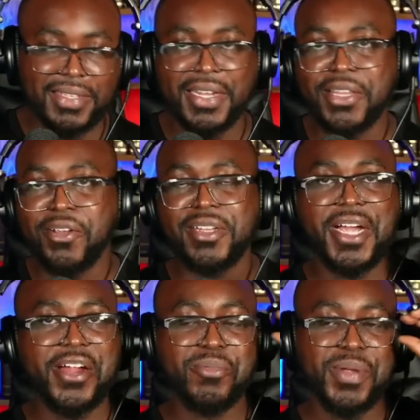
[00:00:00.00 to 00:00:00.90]
It's like their
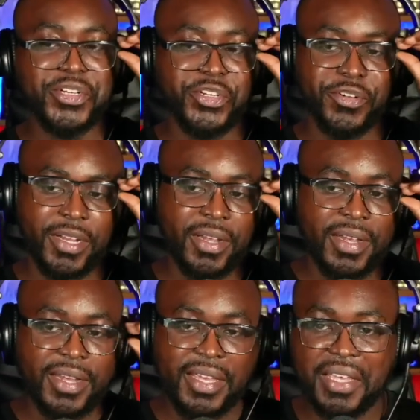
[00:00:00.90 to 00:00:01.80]
entire ministry
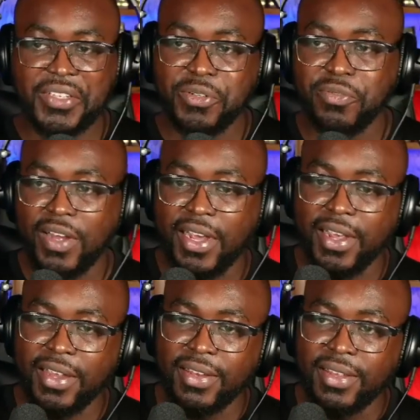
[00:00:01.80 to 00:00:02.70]
is to
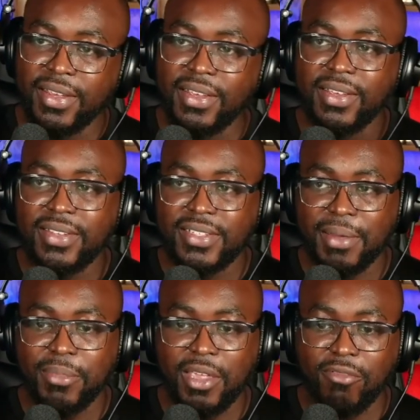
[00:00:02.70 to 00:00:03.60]
find
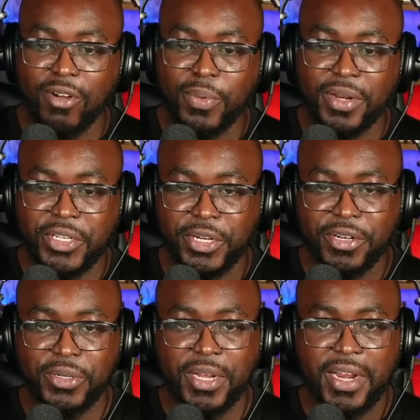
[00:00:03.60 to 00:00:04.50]
something wrong with the
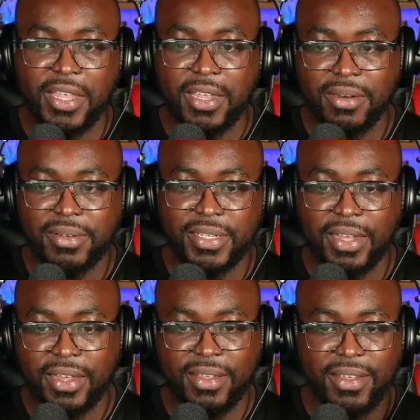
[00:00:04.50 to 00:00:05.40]
church so that they can
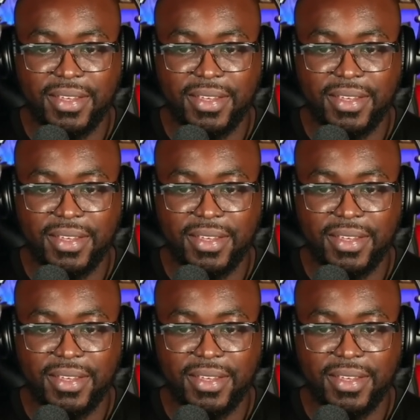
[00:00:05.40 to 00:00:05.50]
say